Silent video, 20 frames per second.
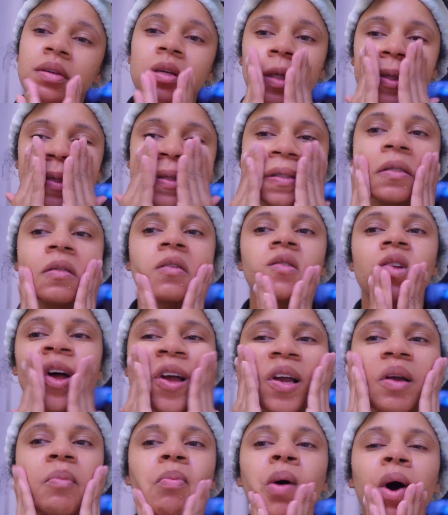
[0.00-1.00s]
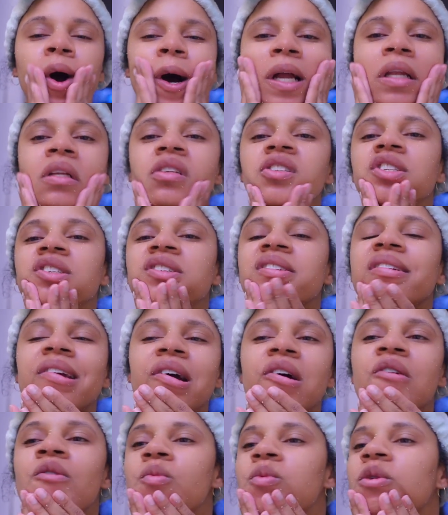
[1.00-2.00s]
It's like polishing
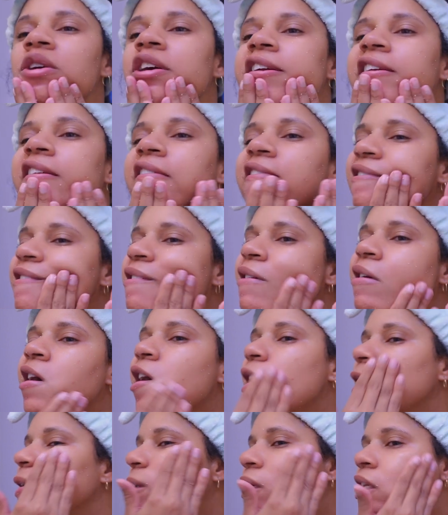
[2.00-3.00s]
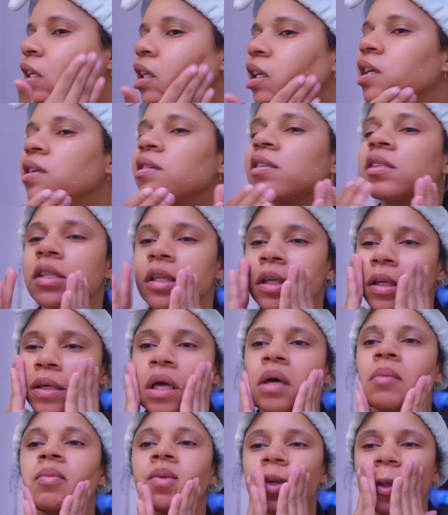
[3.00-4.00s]
away the dead skin,
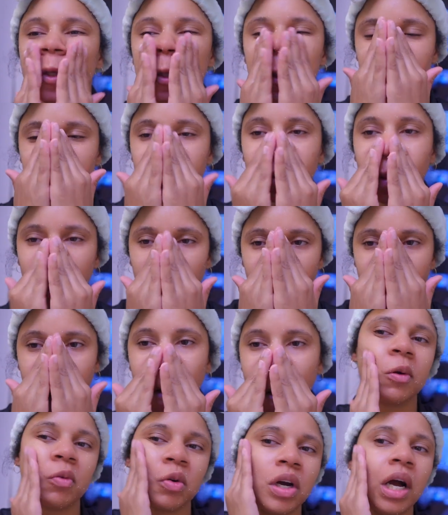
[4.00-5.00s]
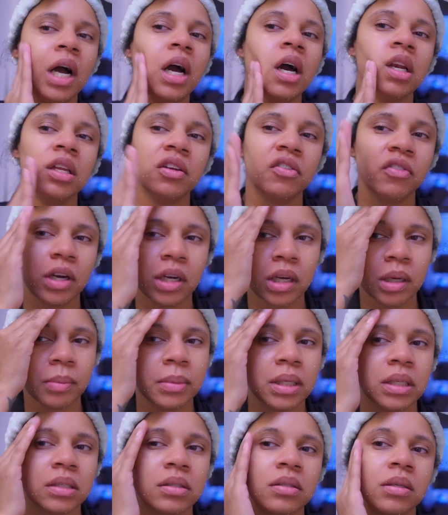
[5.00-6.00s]
I believe. I would highly
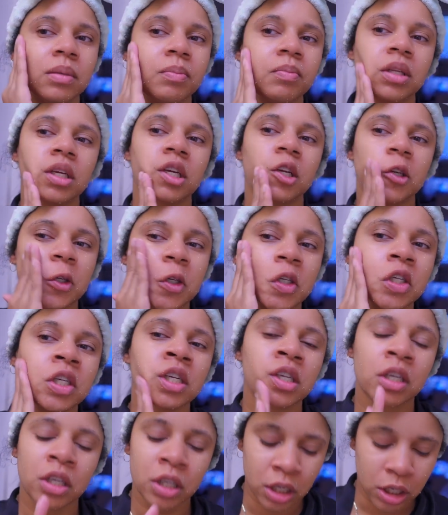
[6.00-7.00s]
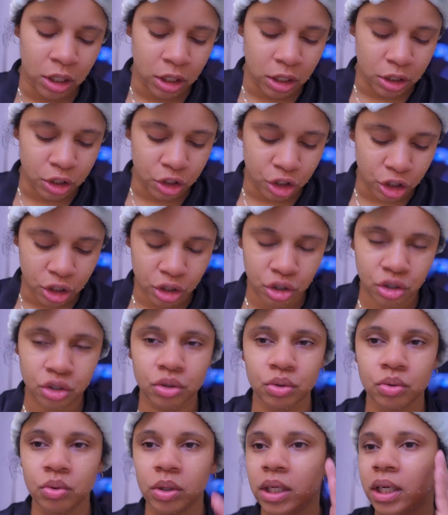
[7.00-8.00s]
recommend something
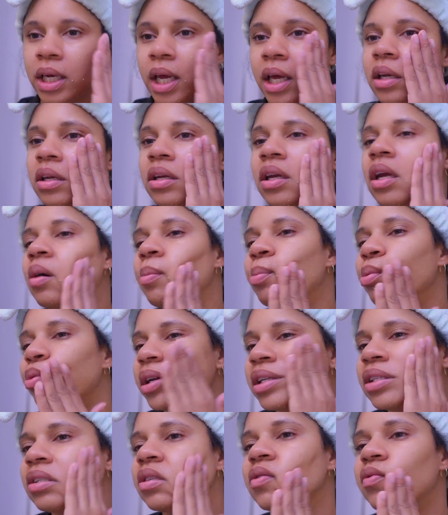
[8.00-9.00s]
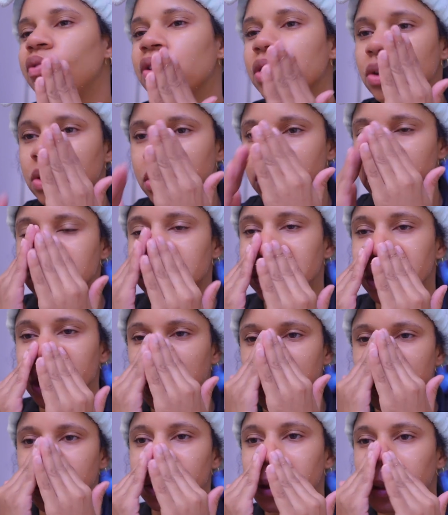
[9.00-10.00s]
gentle and not abrasive to your
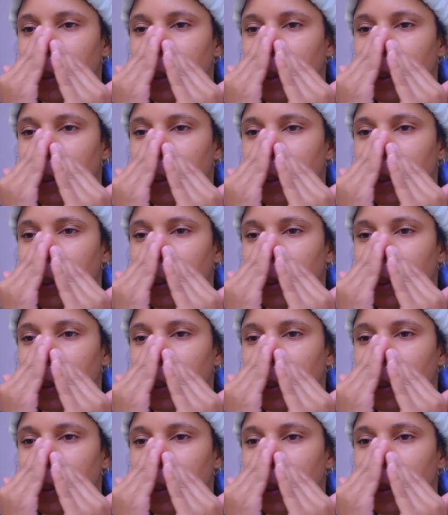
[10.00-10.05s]
skin,